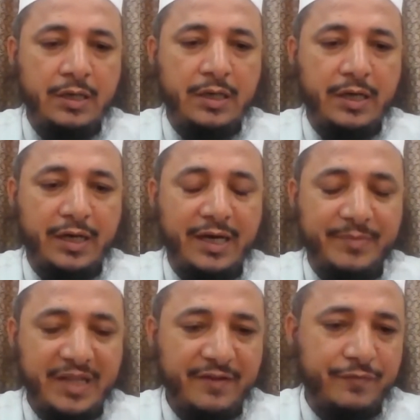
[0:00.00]
And I'm
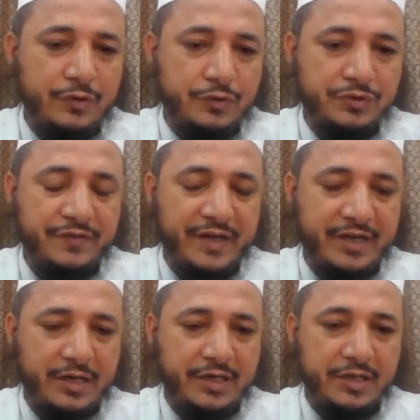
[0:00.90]
thankful to the
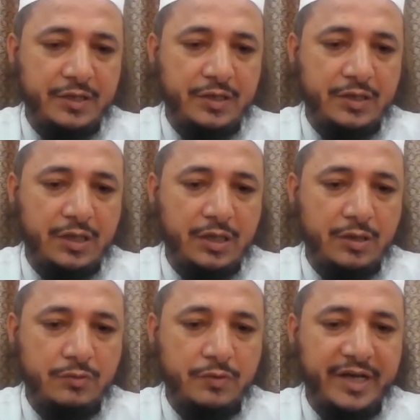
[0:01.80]
faculty
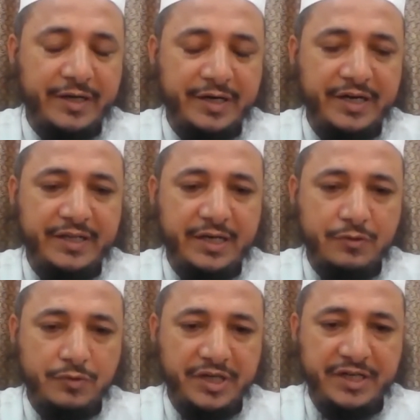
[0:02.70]
who agreed that
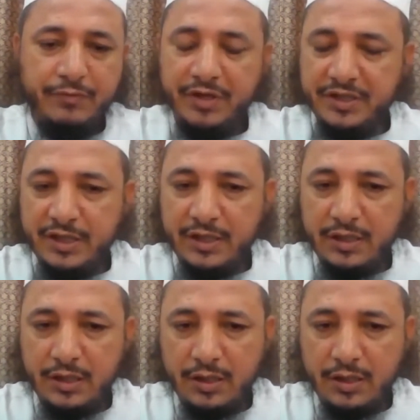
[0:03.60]
okay, during their